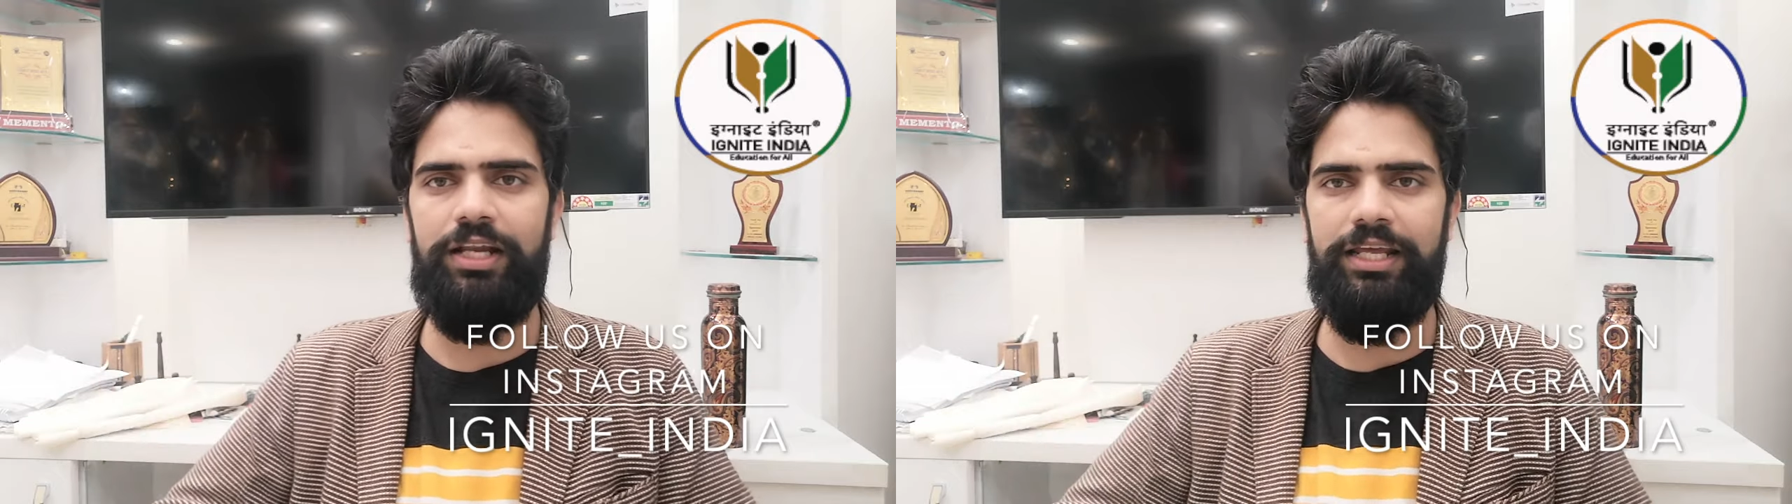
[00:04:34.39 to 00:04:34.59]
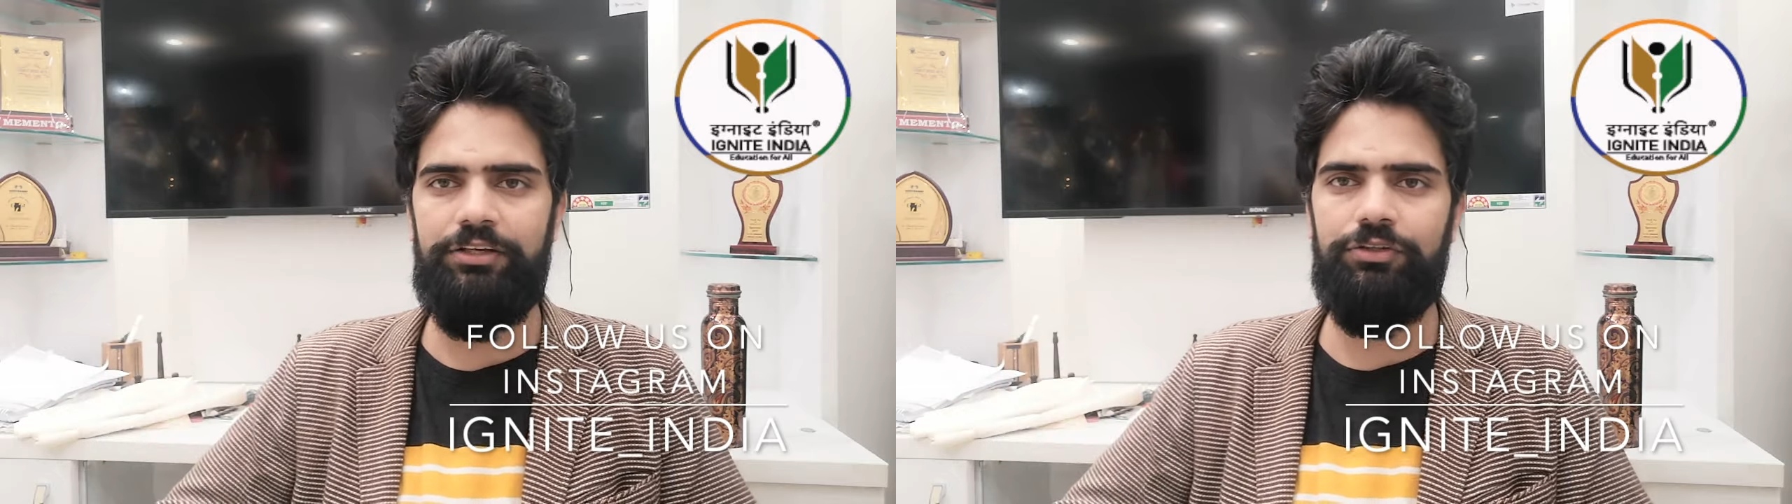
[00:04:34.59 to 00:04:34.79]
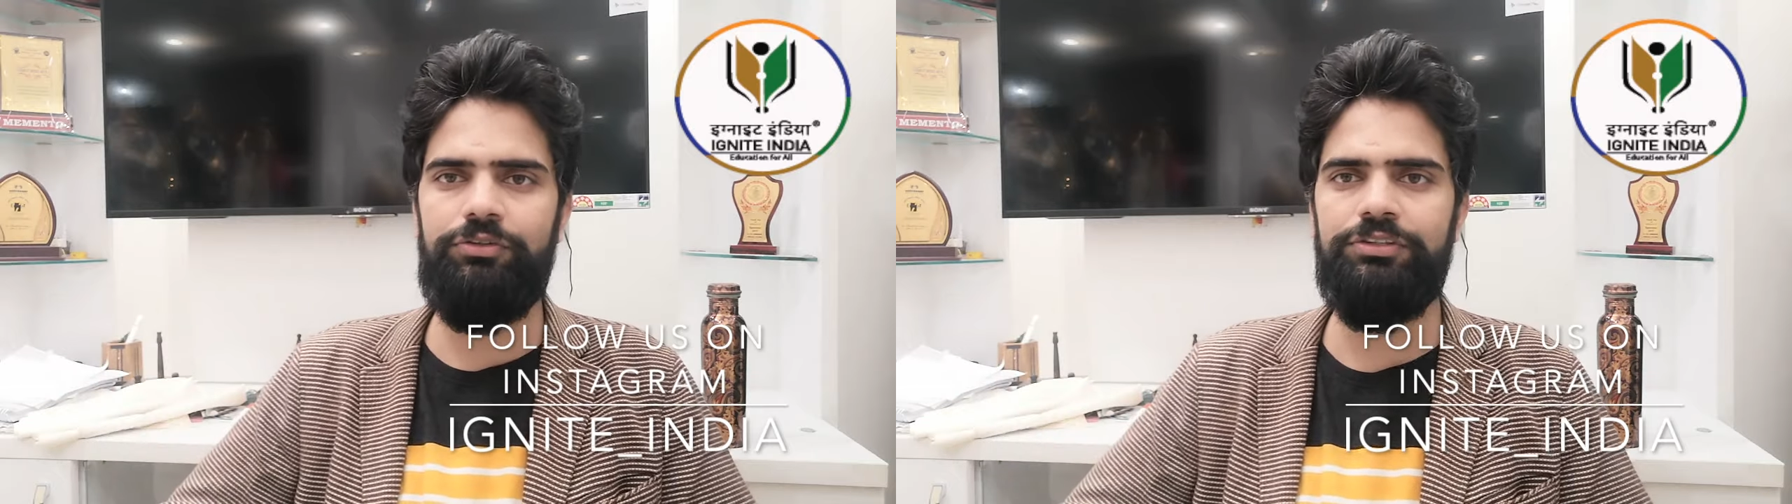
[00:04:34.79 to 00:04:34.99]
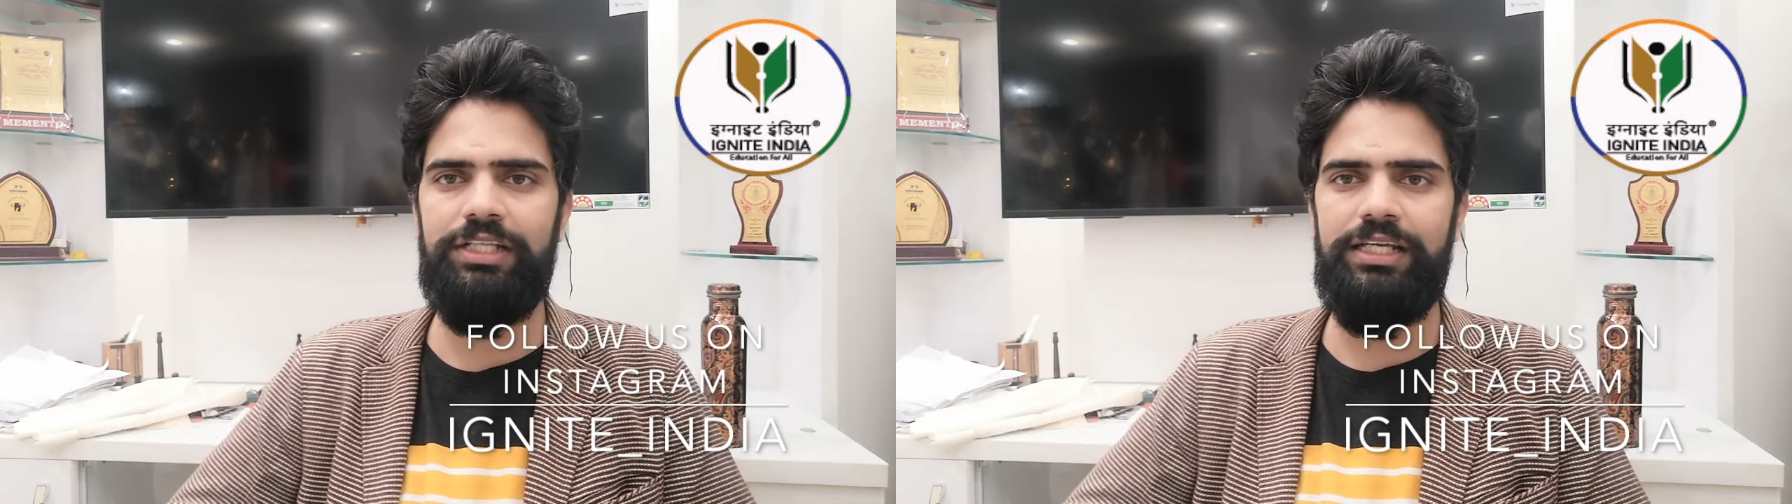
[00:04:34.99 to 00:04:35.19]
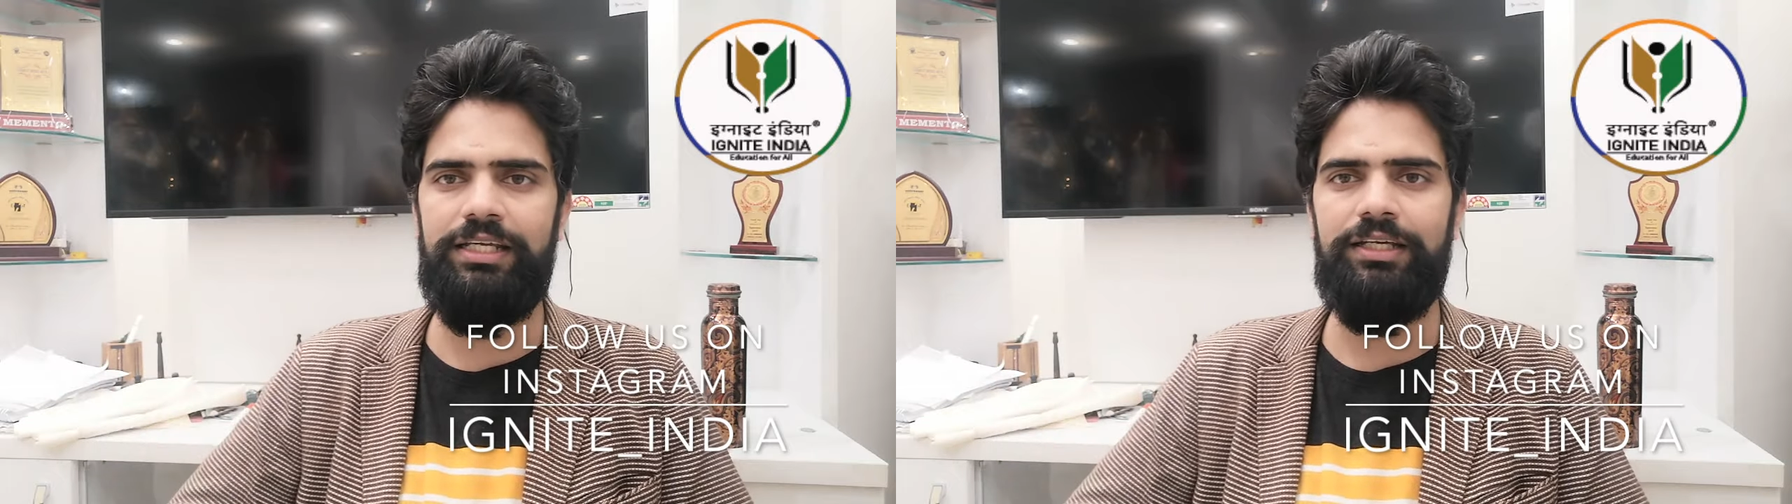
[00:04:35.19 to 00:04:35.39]
you know,
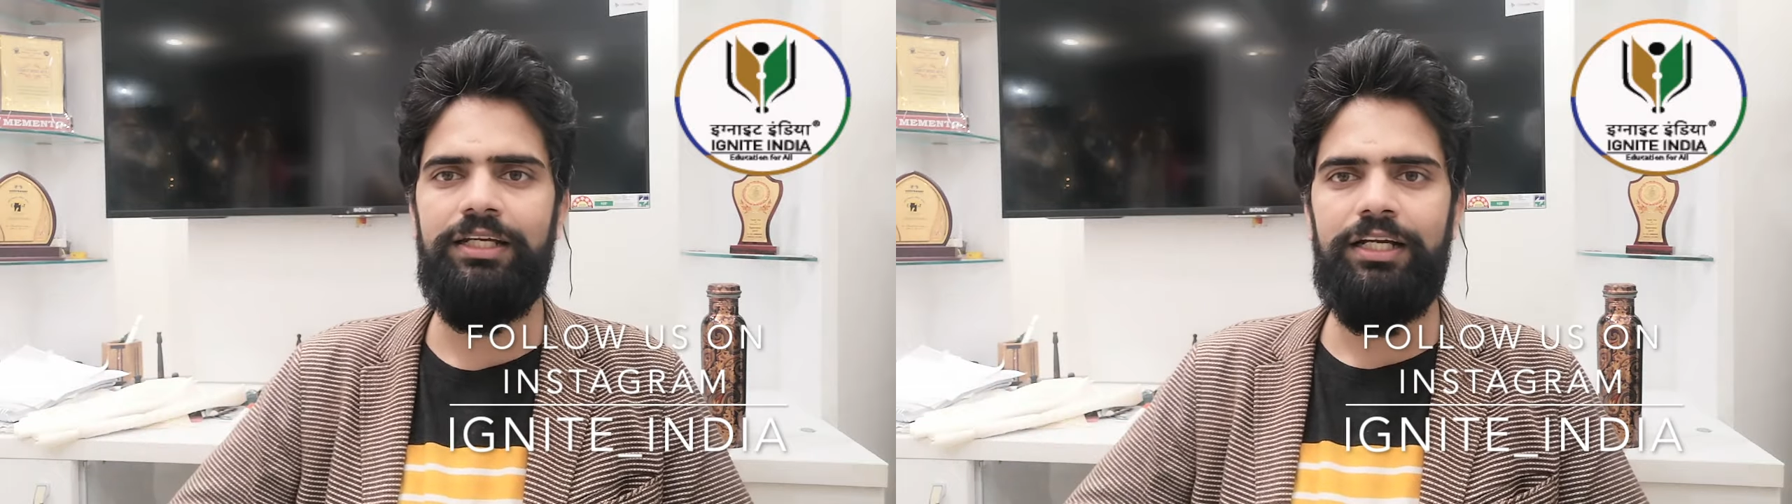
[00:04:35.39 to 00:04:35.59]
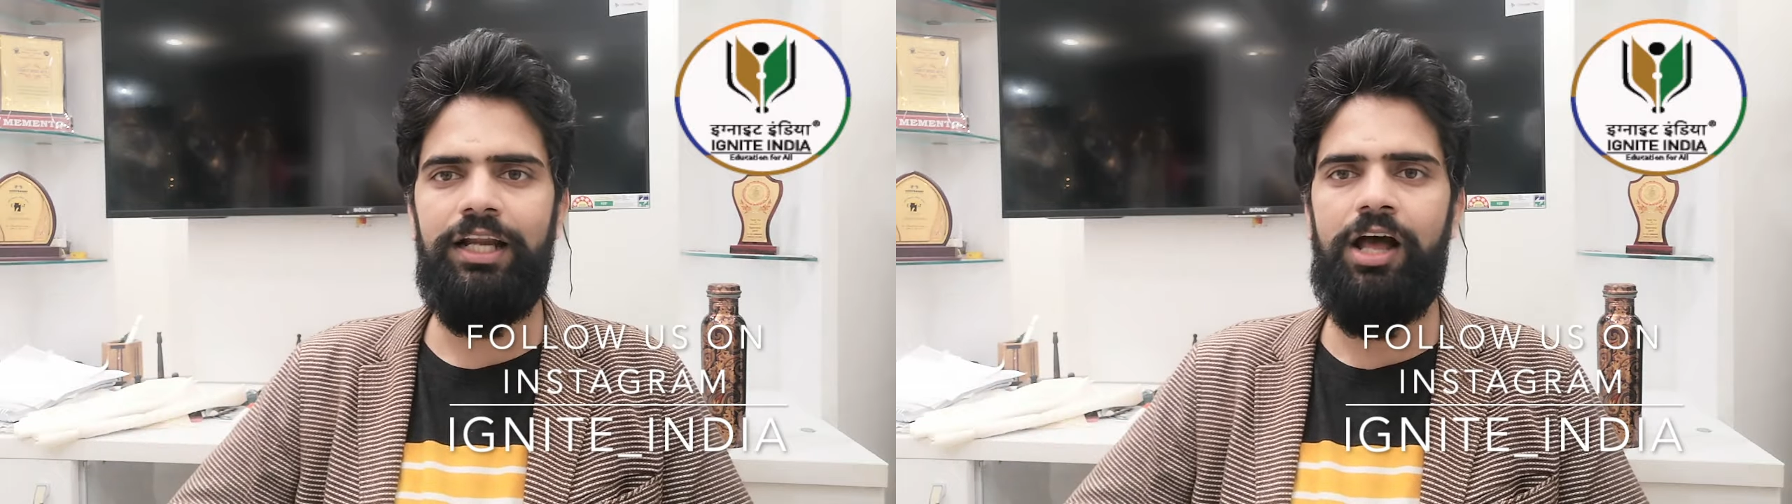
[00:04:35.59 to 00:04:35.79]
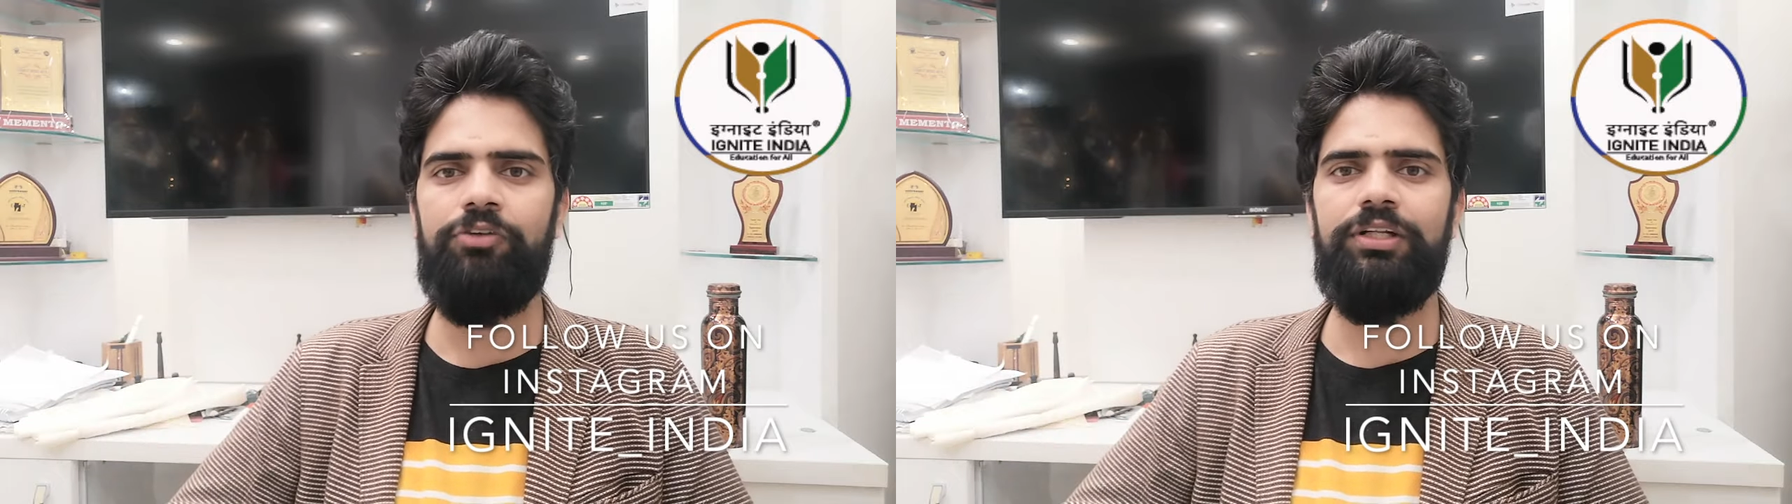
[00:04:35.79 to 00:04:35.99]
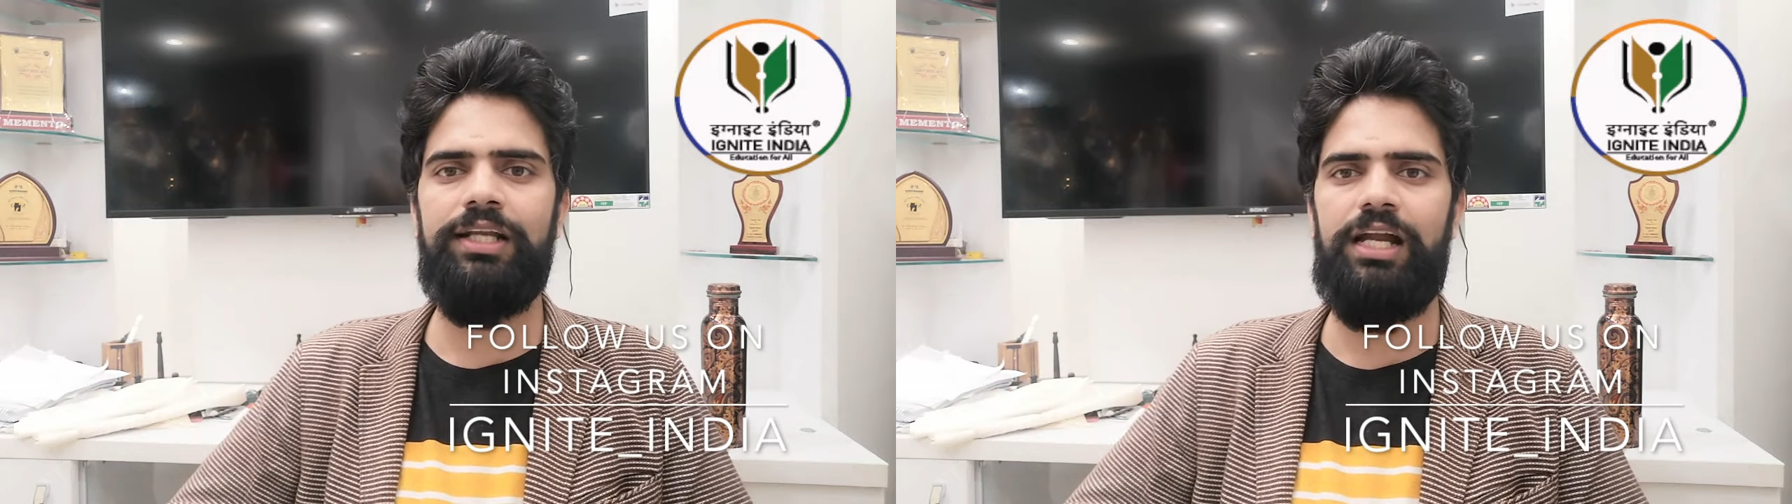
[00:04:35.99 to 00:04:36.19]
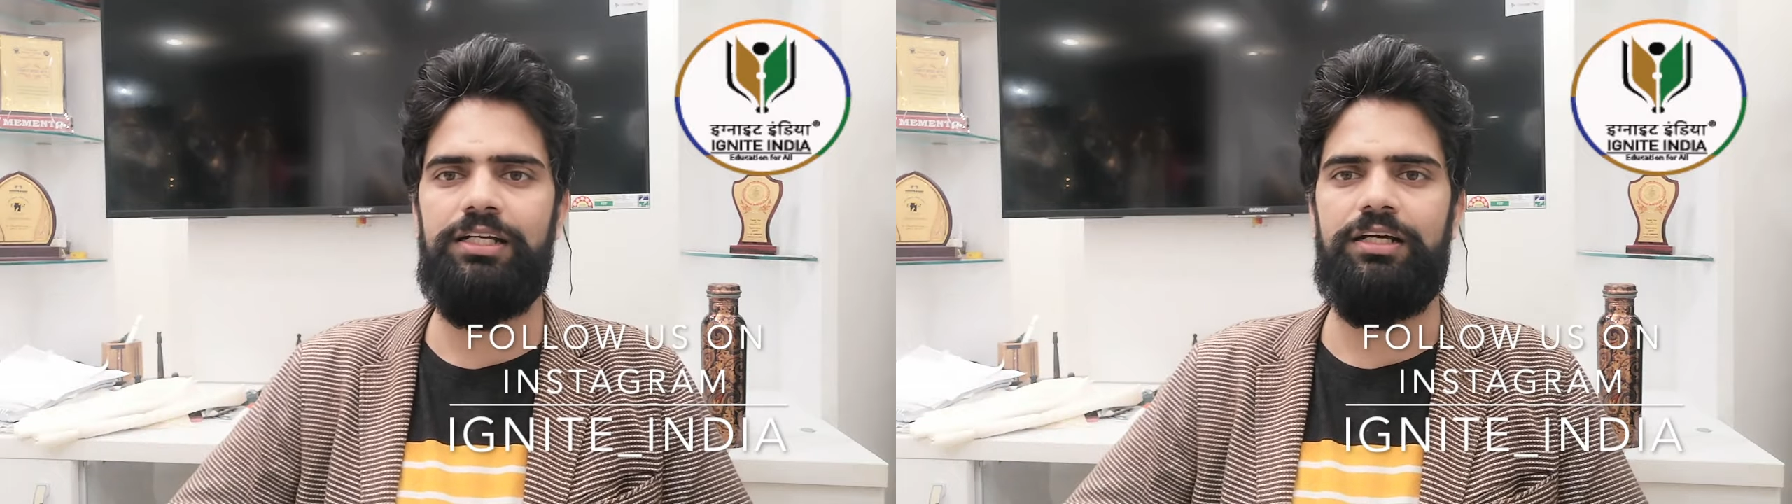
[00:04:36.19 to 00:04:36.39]
JEE. Now the
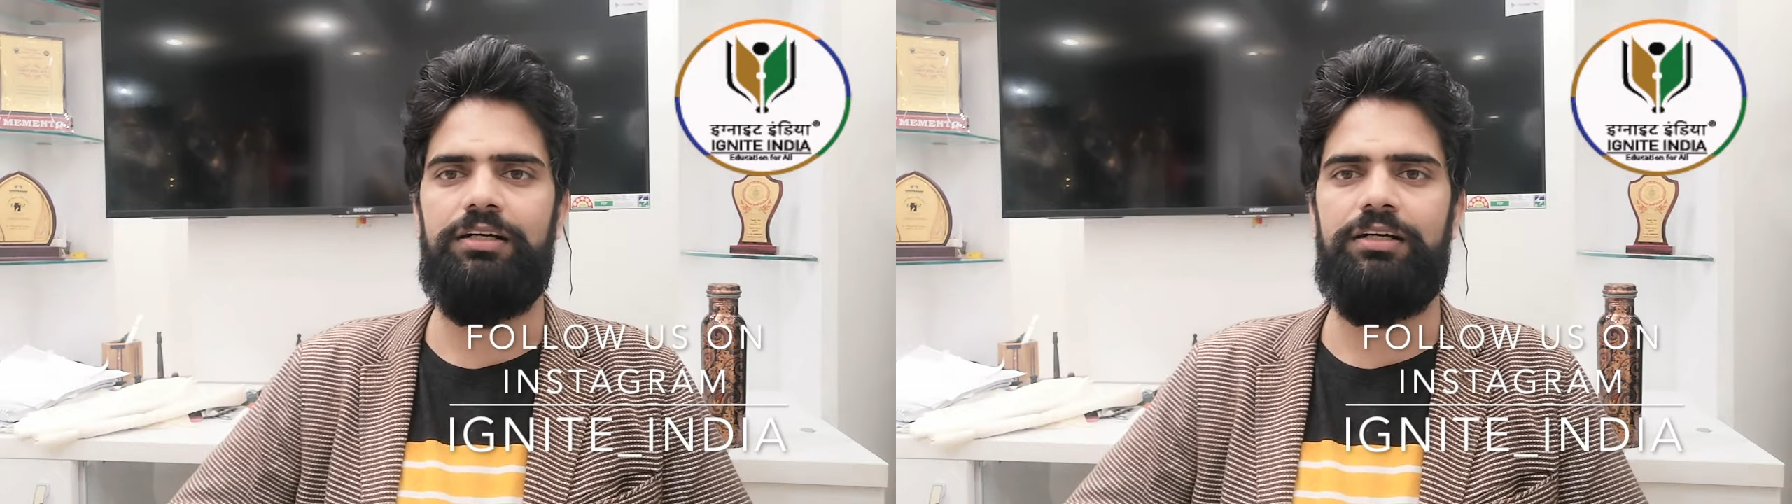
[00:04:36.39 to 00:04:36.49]
NATA.